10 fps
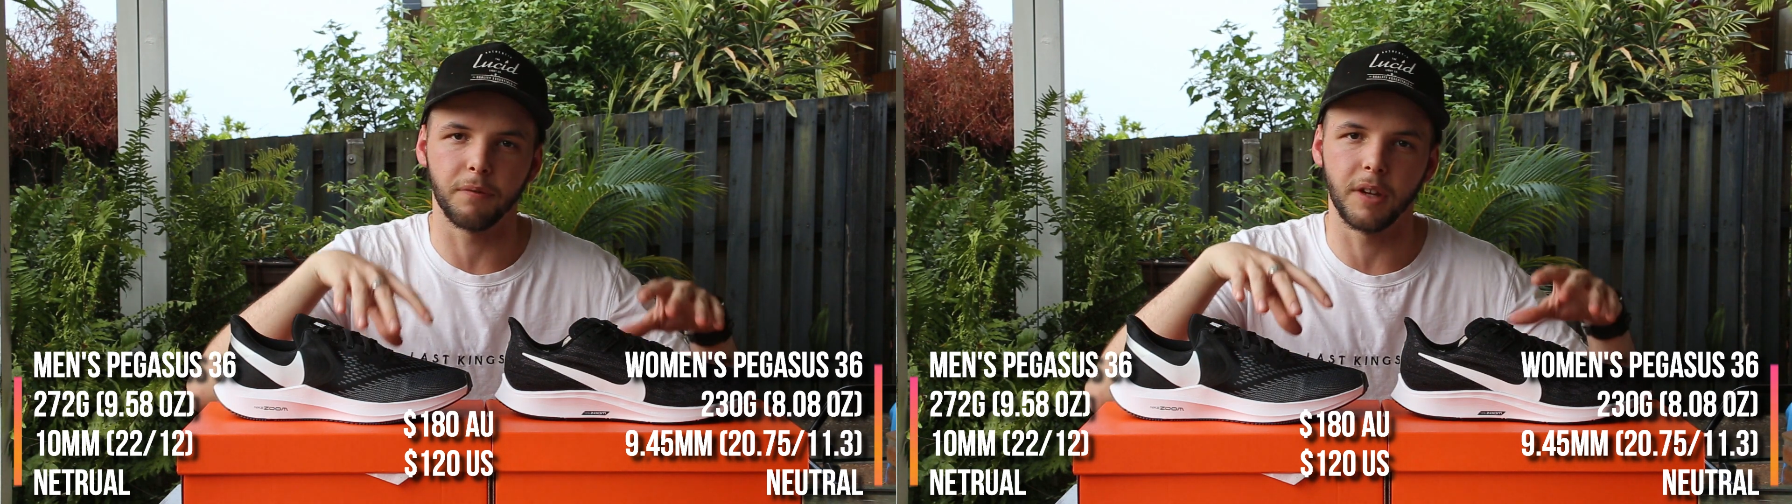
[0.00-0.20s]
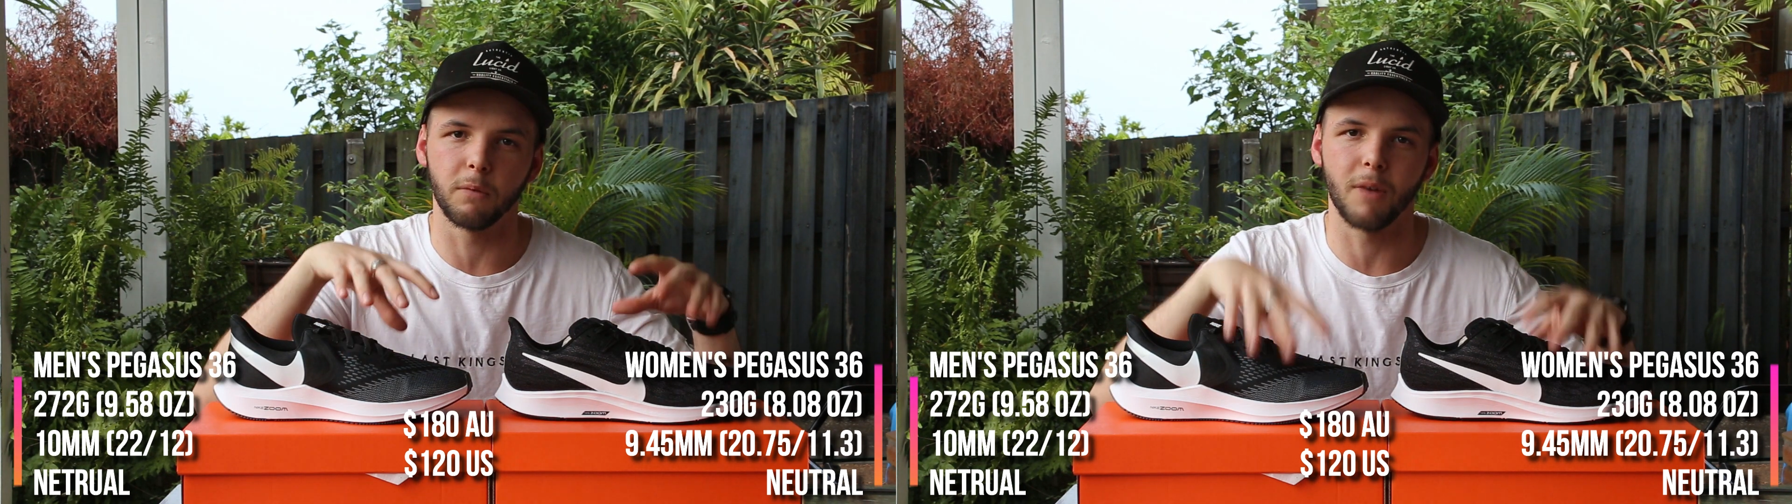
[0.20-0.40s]

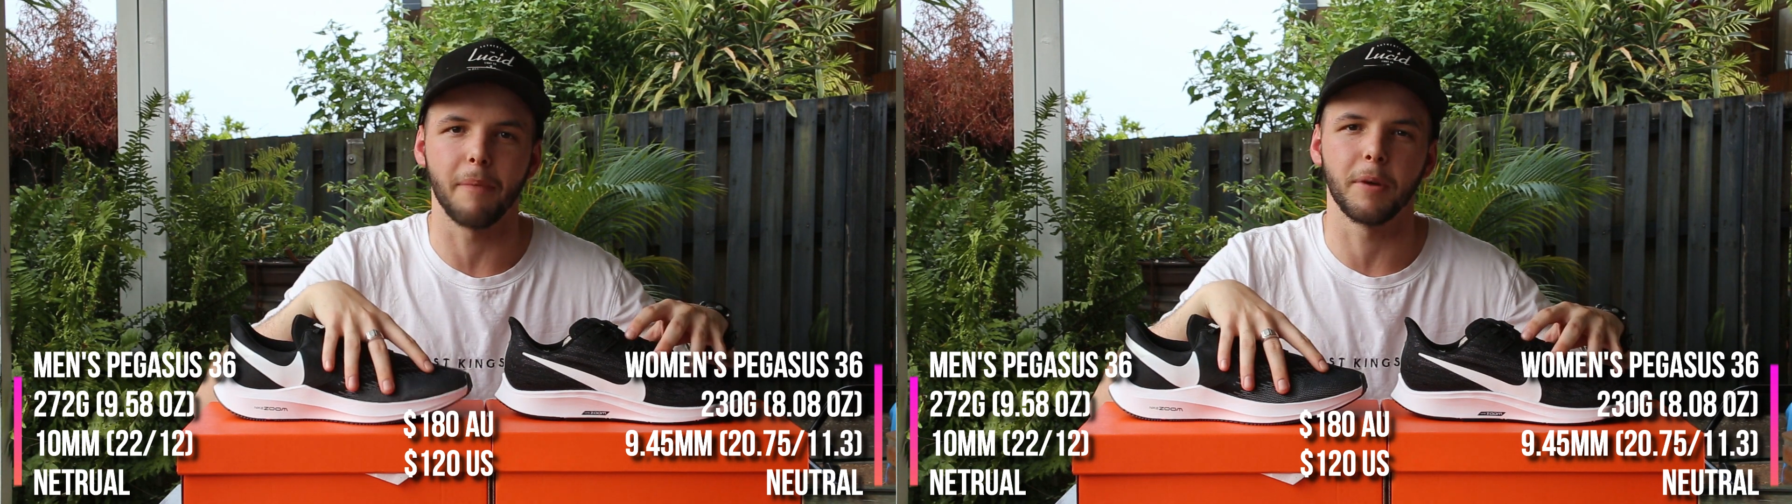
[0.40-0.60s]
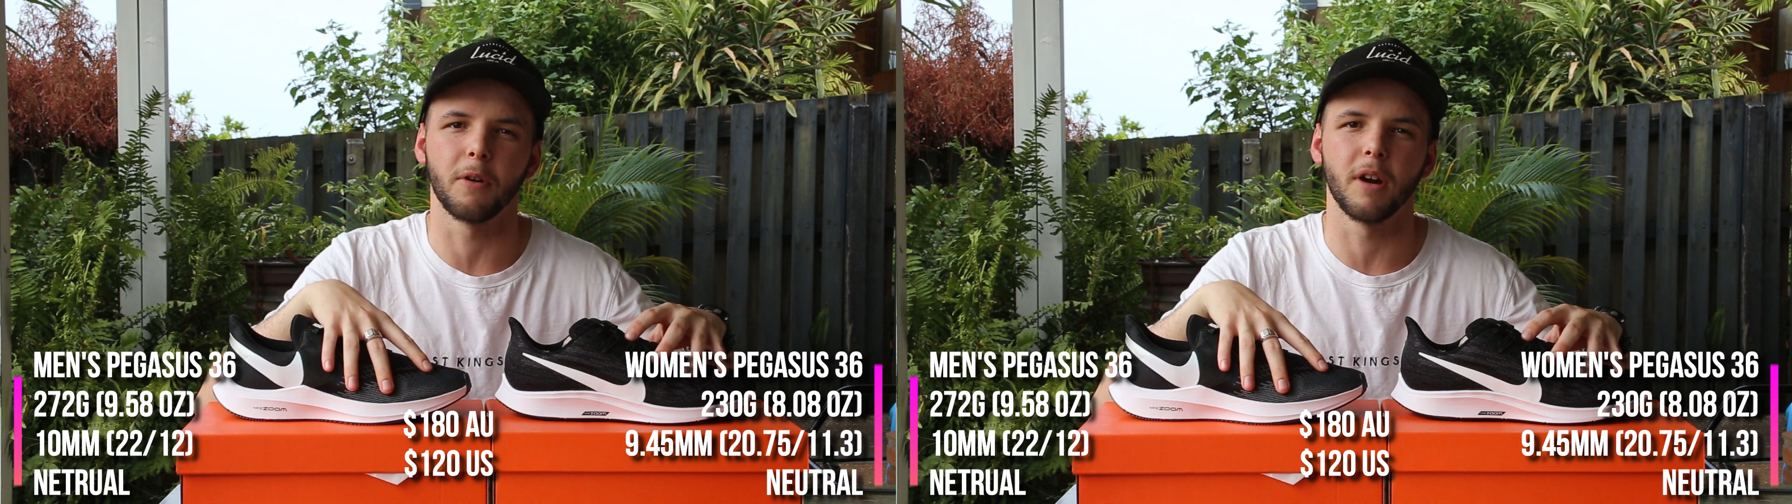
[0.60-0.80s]
fit
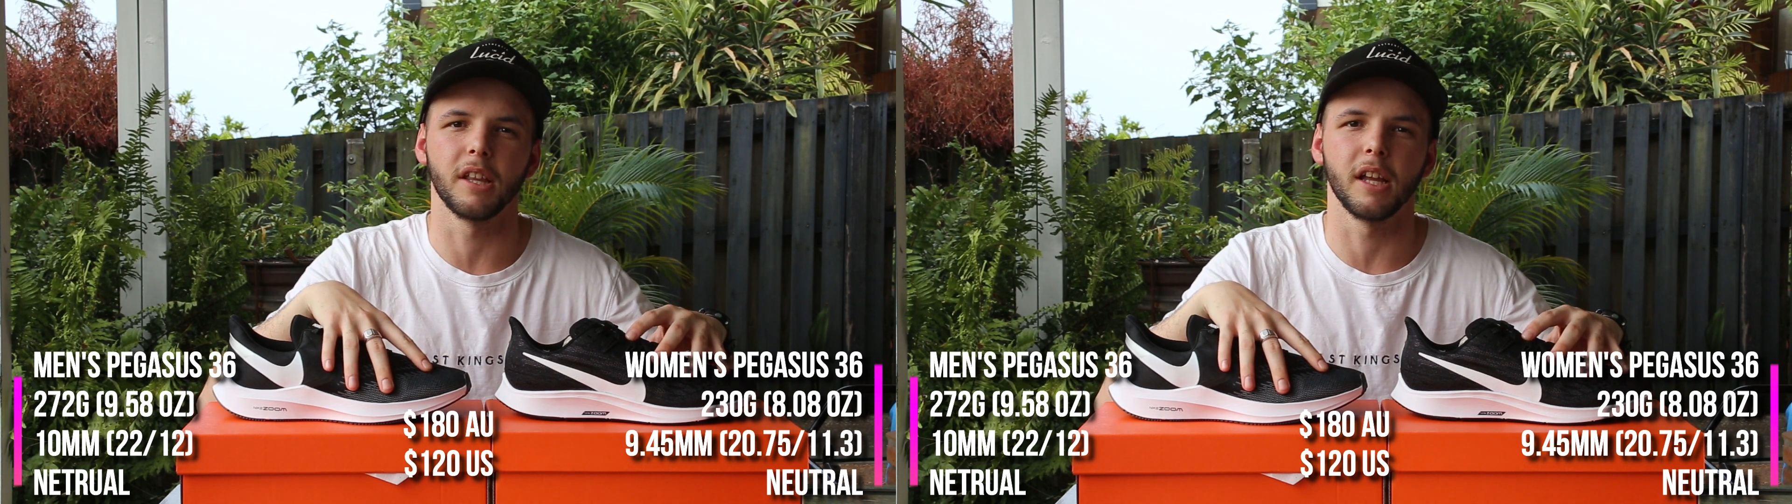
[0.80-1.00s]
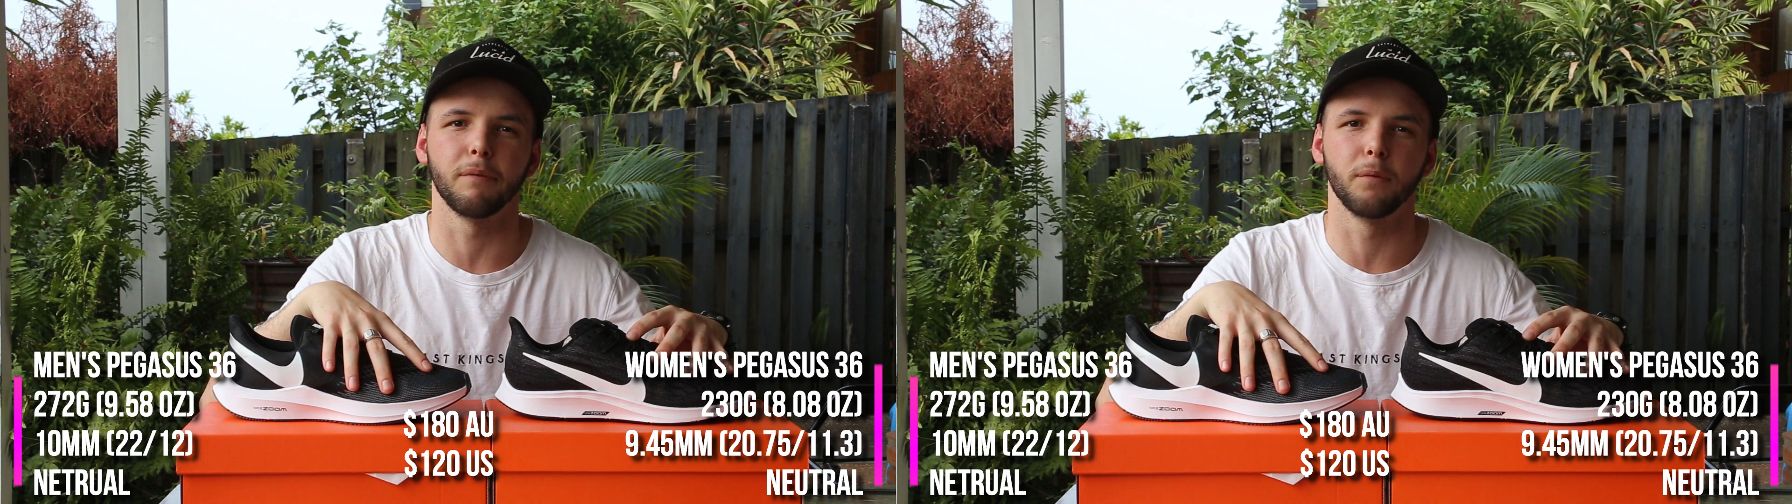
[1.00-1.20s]
wrapping
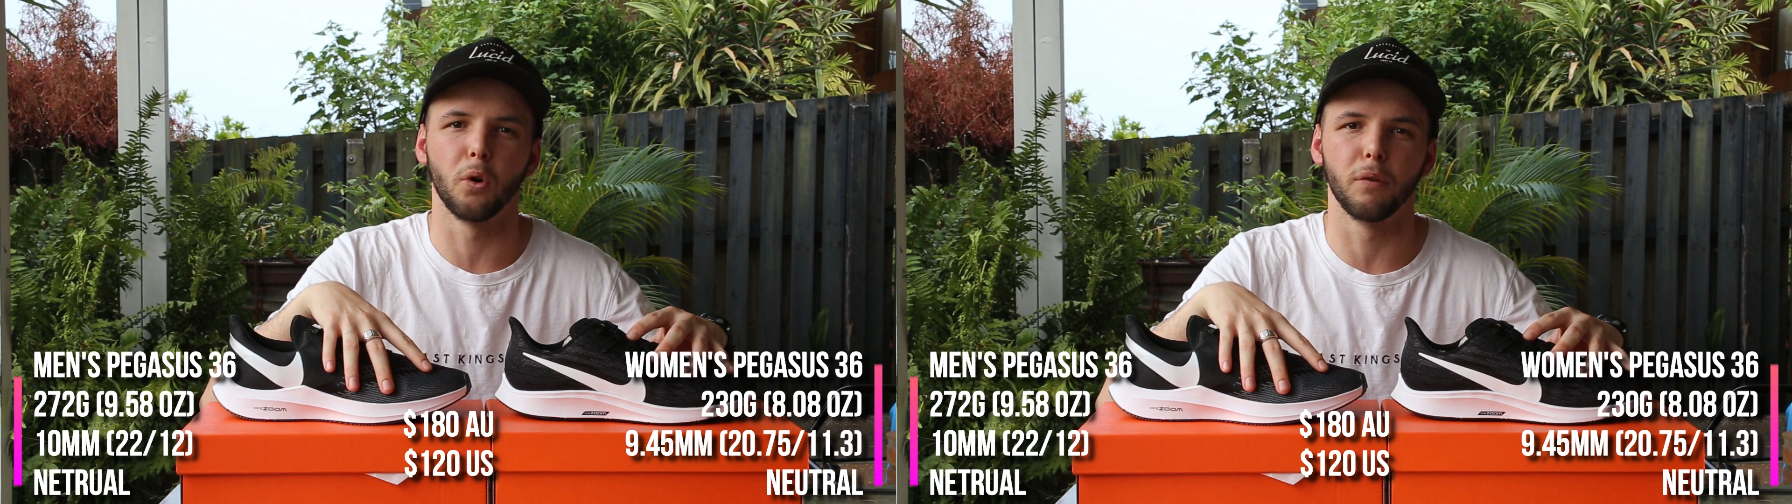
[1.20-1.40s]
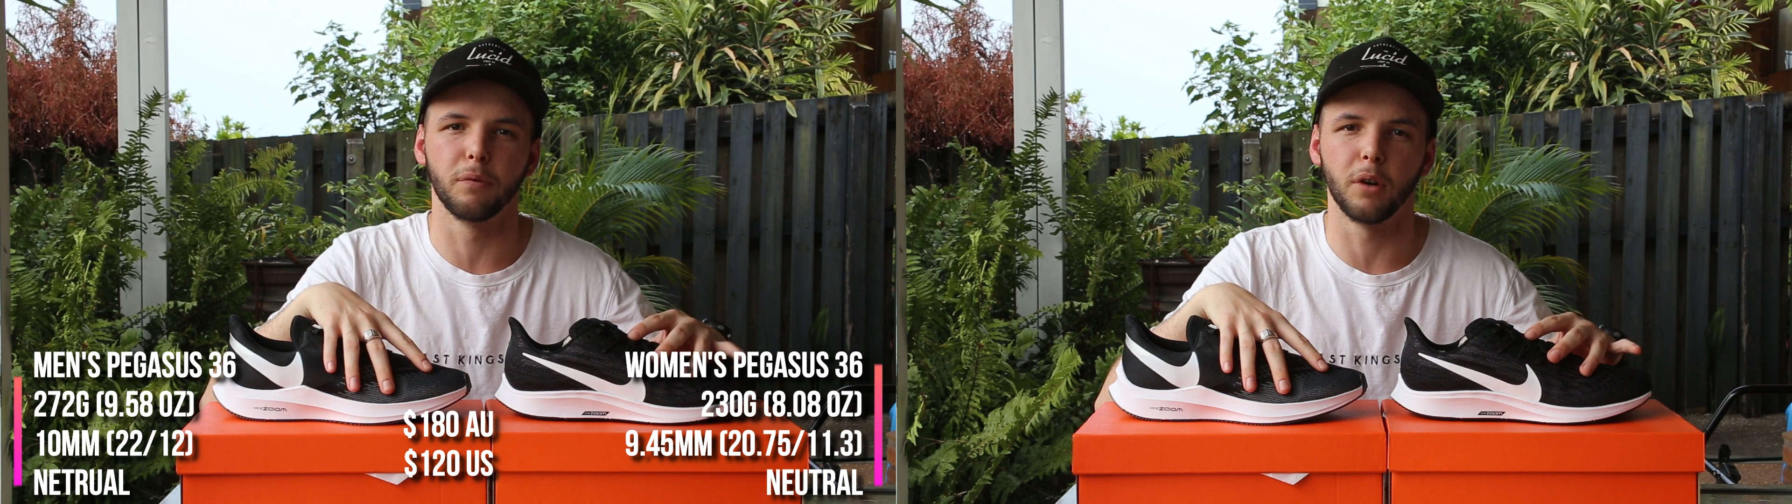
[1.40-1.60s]
around that
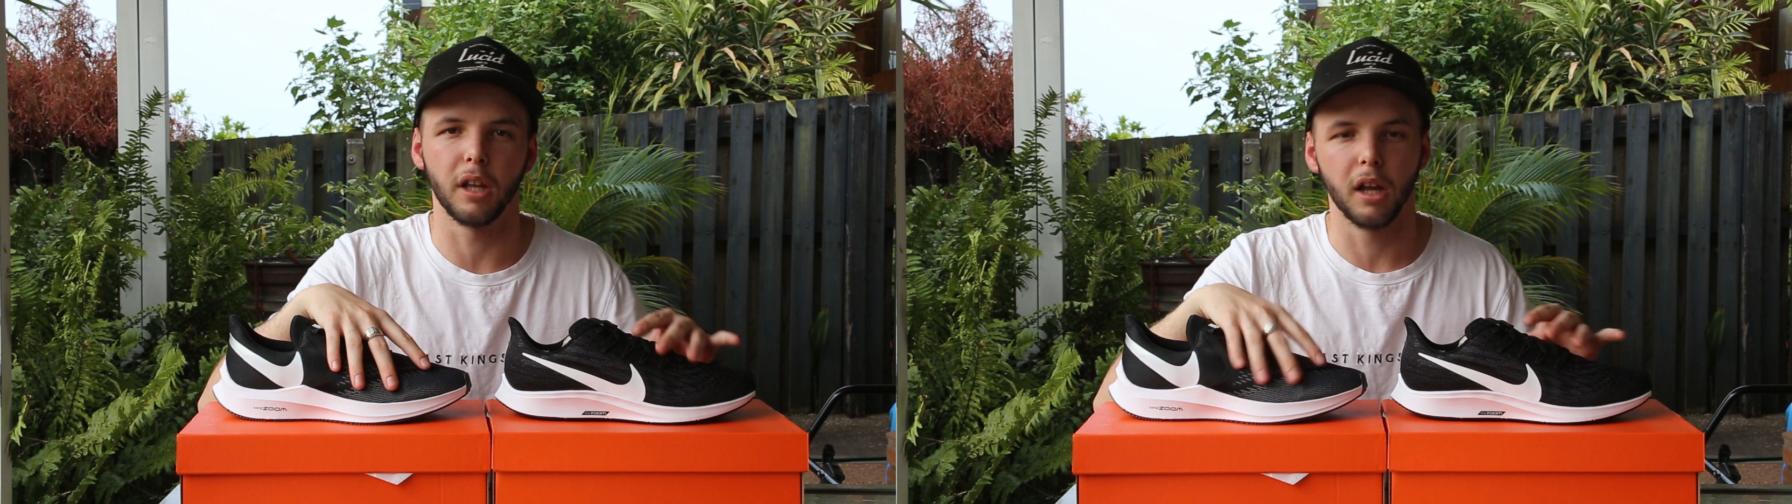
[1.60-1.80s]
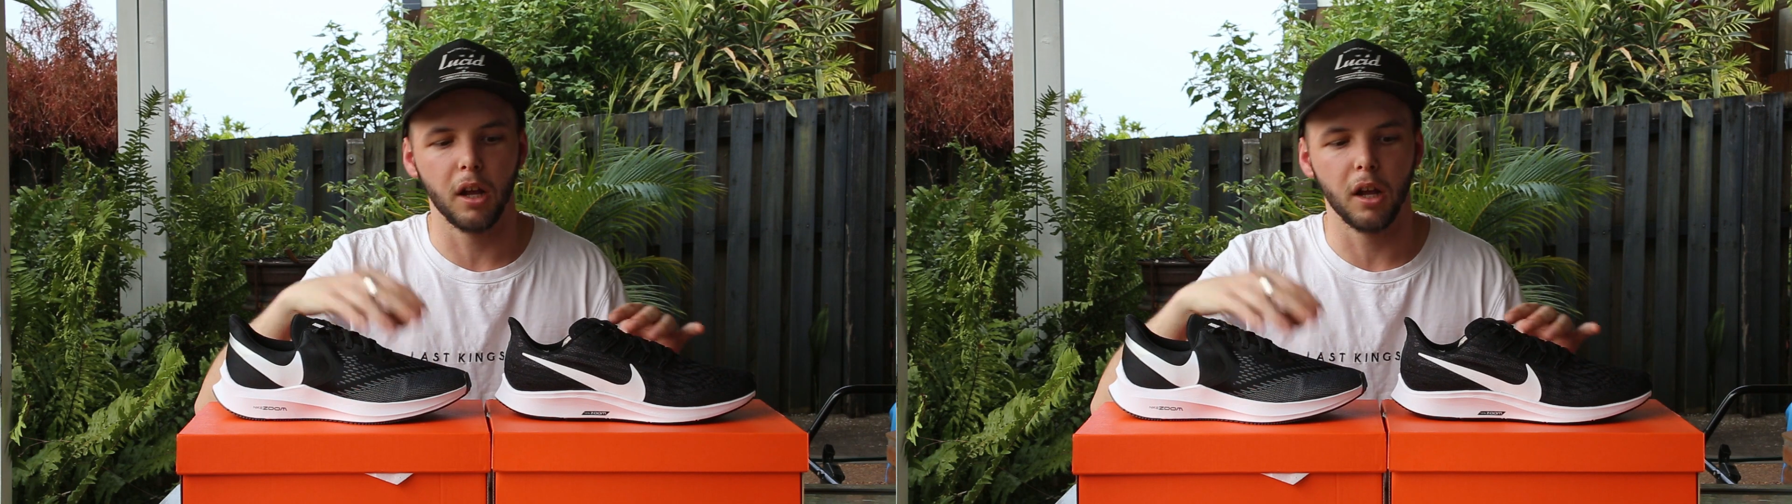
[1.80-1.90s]
forefoot